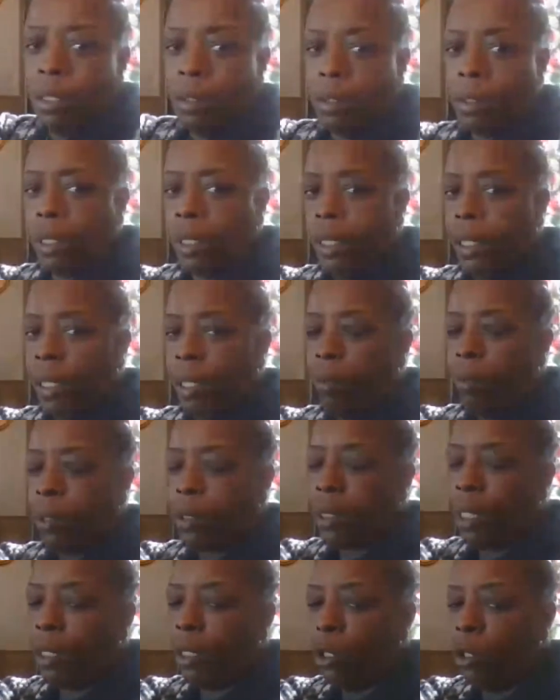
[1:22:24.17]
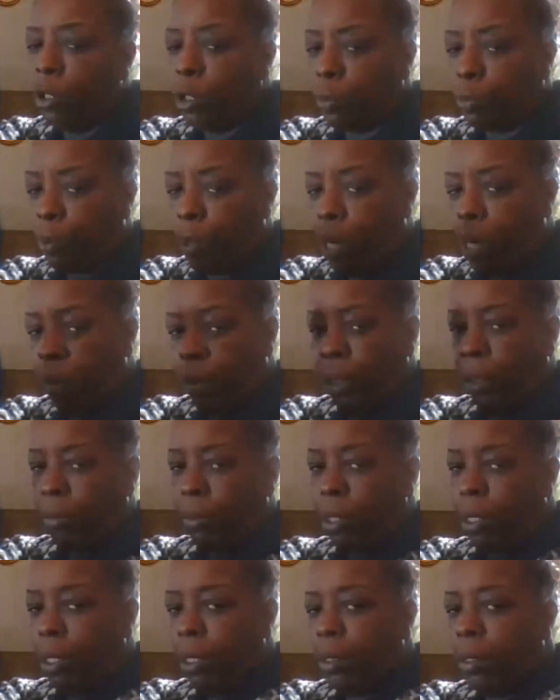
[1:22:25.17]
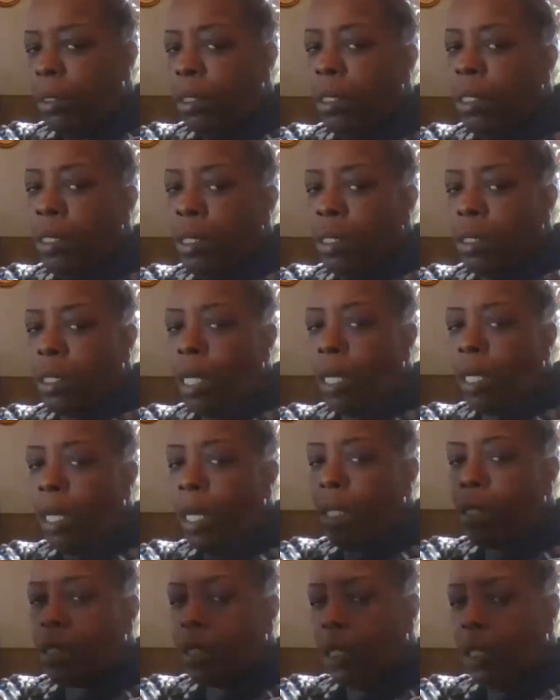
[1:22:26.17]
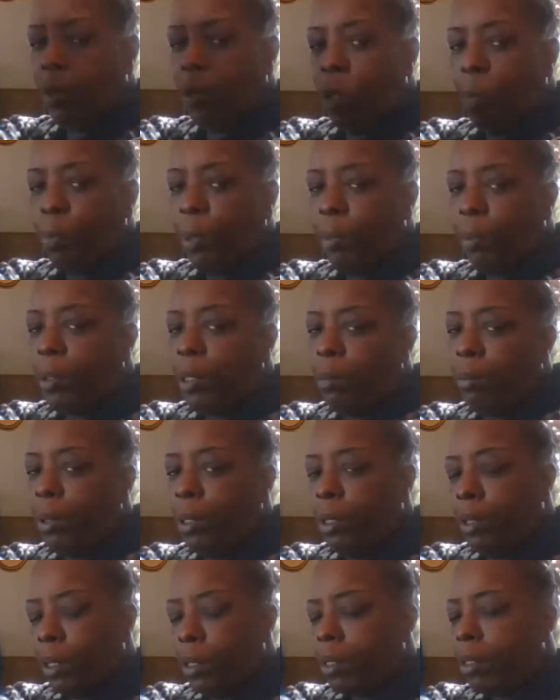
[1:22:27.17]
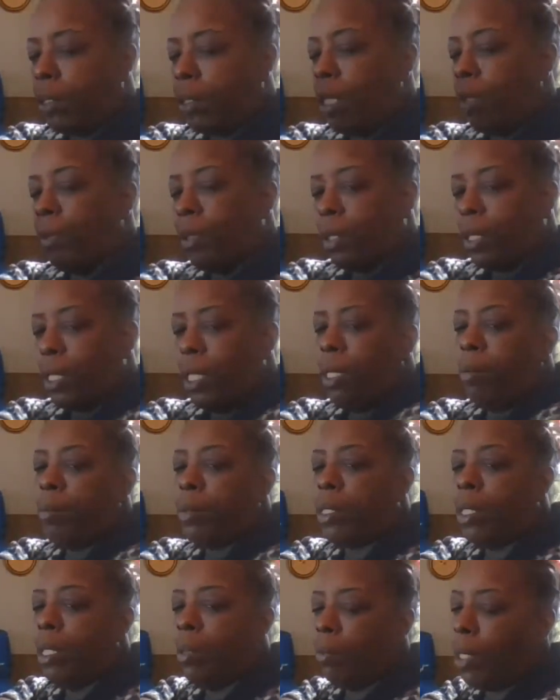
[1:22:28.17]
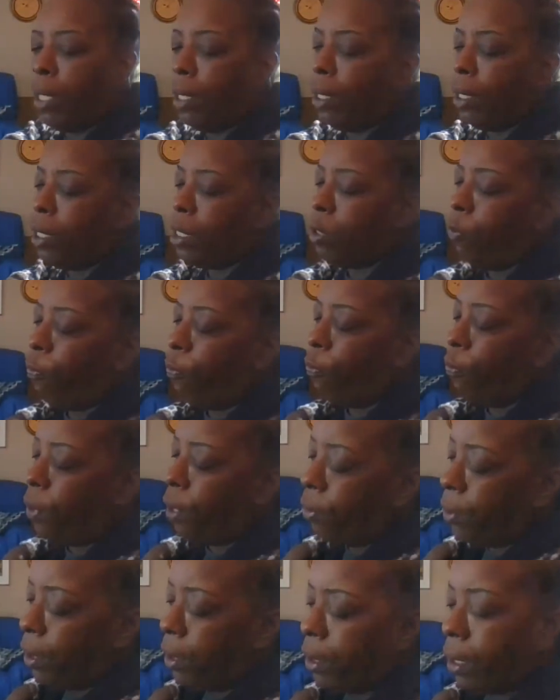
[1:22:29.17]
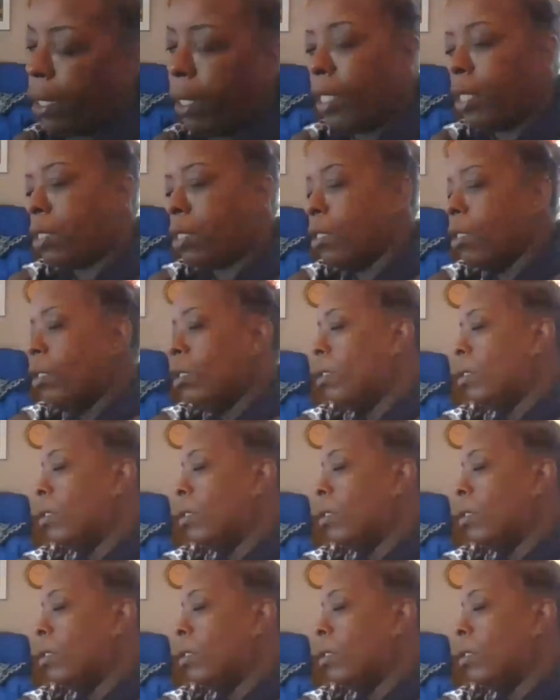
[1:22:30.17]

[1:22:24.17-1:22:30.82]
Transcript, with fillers: little thing, which I know is probably wrong. So I got zero people in the building, seven thumbs up. That is very nice.